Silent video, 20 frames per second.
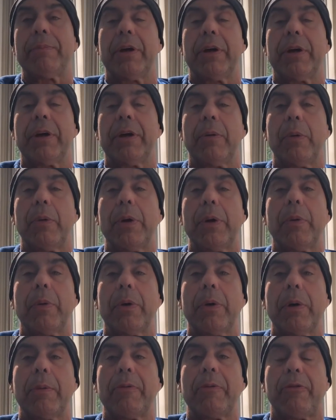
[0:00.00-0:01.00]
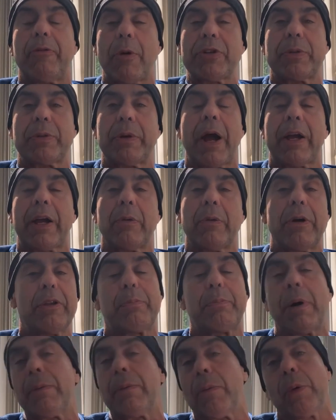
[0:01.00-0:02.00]
You know, we were a force to be reckoned
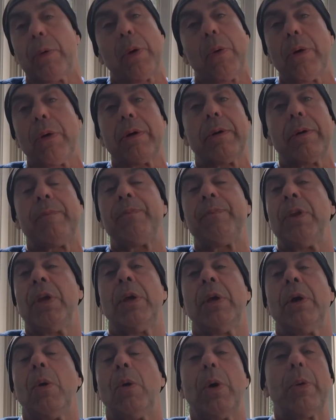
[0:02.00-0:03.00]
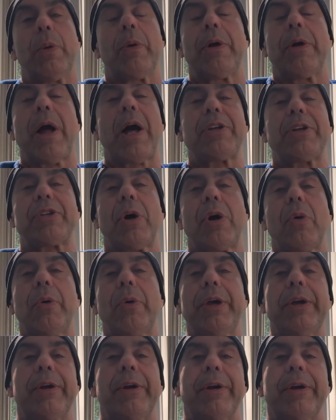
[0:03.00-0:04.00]
with, but we were we were not Joe
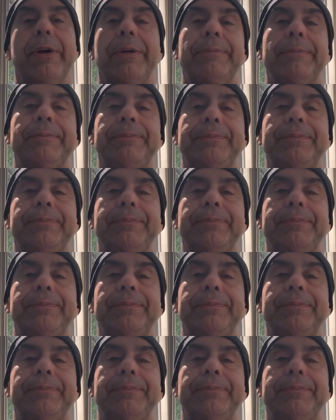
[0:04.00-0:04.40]
Weider.